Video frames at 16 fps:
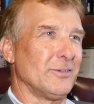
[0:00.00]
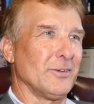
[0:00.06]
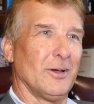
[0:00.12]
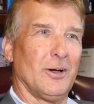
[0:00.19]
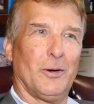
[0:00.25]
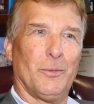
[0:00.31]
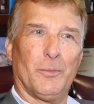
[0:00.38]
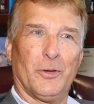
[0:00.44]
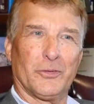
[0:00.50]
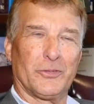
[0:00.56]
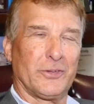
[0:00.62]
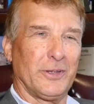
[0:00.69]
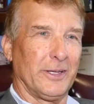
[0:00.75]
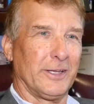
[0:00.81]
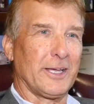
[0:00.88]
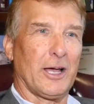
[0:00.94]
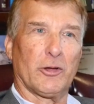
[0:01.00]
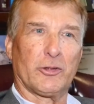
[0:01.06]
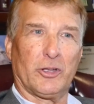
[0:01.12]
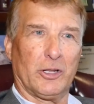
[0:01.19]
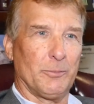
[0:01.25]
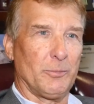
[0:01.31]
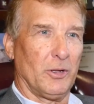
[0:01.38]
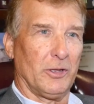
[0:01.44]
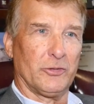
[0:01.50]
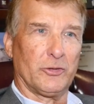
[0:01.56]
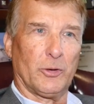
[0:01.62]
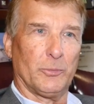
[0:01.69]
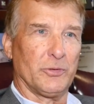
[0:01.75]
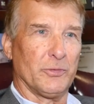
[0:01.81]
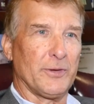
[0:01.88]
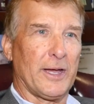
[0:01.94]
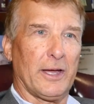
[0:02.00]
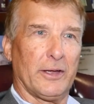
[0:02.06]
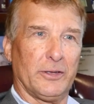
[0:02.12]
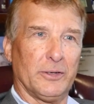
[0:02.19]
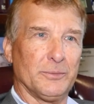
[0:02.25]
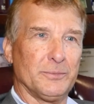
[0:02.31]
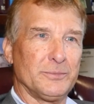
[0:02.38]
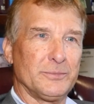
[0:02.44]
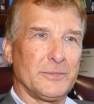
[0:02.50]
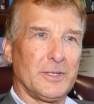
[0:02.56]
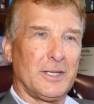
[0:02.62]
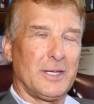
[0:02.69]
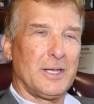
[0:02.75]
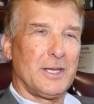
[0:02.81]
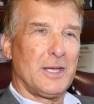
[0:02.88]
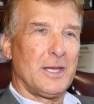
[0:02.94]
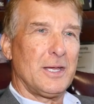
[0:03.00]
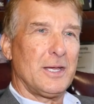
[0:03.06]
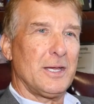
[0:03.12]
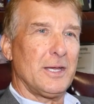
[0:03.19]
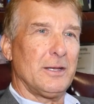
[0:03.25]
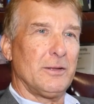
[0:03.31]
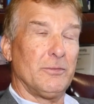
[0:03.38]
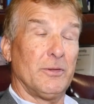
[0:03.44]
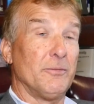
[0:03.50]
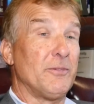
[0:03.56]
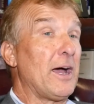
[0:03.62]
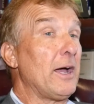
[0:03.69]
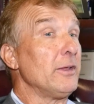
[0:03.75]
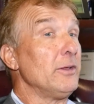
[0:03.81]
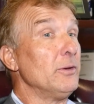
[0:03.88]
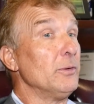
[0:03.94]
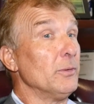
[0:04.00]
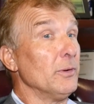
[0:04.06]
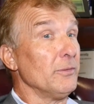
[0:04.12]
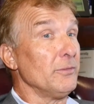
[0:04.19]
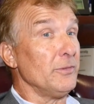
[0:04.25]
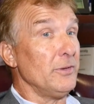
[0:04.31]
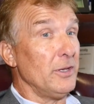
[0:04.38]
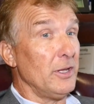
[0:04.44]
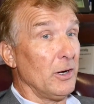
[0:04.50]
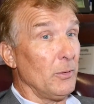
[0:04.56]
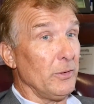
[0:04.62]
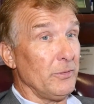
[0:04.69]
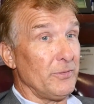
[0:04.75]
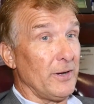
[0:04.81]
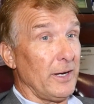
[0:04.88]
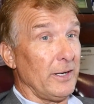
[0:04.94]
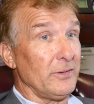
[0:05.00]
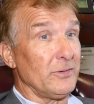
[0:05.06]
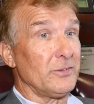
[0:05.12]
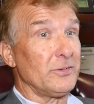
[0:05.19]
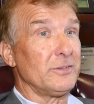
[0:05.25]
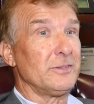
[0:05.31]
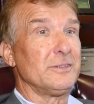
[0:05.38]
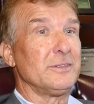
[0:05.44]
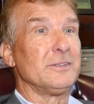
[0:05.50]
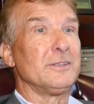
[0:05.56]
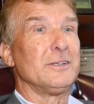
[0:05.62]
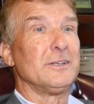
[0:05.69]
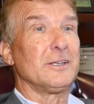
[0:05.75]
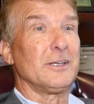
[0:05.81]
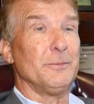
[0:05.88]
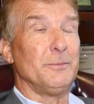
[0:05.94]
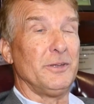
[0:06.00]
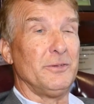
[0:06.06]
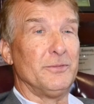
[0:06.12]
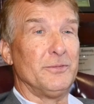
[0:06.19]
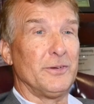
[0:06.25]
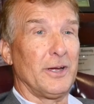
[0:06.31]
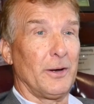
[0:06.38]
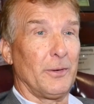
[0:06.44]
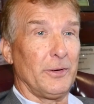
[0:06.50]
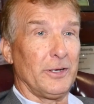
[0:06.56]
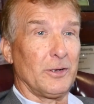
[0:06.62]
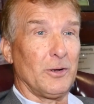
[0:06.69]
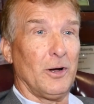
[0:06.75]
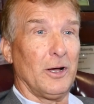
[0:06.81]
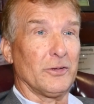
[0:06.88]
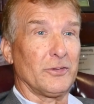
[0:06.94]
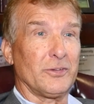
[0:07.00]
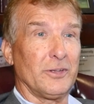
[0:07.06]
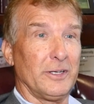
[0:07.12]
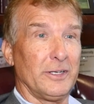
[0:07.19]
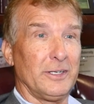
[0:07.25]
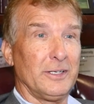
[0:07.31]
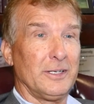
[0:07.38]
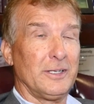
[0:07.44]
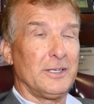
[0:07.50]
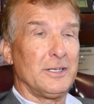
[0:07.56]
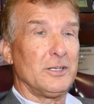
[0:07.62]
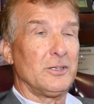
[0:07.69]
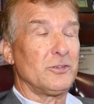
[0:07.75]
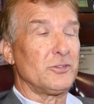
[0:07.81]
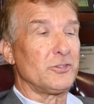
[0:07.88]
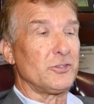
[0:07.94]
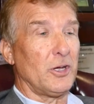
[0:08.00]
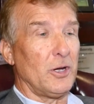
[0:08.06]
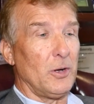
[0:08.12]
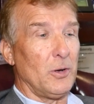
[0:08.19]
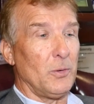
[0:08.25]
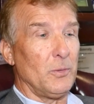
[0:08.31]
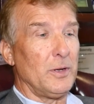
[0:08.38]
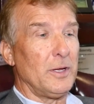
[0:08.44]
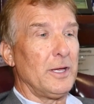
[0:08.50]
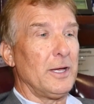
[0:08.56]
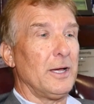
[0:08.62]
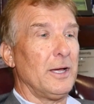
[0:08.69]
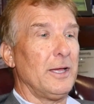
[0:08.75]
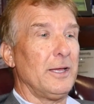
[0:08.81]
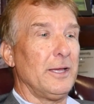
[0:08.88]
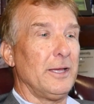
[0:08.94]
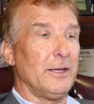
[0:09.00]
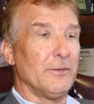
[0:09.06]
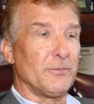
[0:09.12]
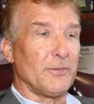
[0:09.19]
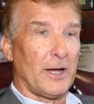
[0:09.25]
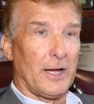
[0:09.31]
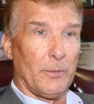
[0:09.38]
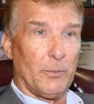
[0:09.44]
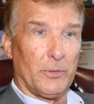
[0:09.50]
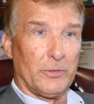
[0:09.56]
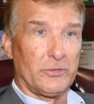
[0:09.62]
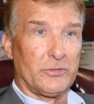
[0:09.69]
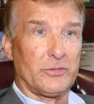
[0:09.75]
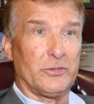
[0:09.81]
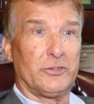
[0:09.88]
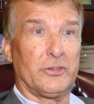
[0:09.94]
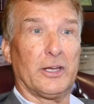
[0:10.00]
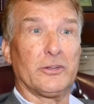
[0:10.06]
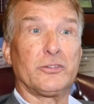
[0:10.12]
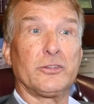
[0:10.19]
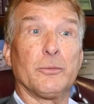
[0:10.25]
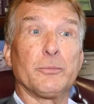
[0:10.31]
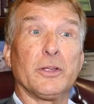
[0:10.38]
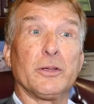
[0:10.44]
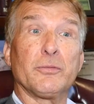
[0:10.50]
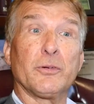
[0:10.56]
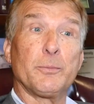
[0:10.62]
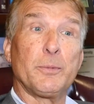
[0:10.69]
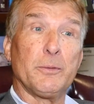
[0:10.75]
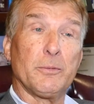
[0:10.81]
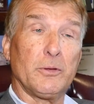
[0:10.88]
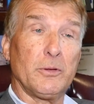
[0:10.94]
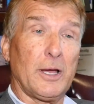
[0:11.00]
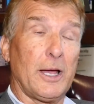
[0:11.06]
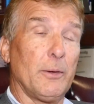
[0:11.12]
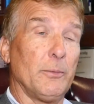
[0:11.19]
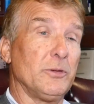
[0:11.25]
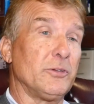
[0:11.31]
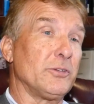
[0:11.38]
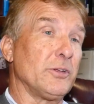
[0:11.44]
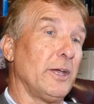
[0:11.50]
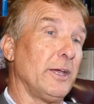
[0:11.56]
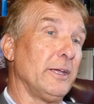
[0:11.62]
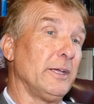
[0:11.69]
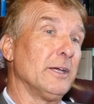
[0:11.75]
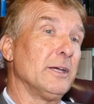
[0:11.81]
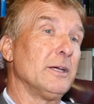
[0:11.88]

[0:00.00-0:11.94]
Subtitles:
almost incalculable in terms of value. The value of no advice can be very costly. So if I were to suggest something for people, I would say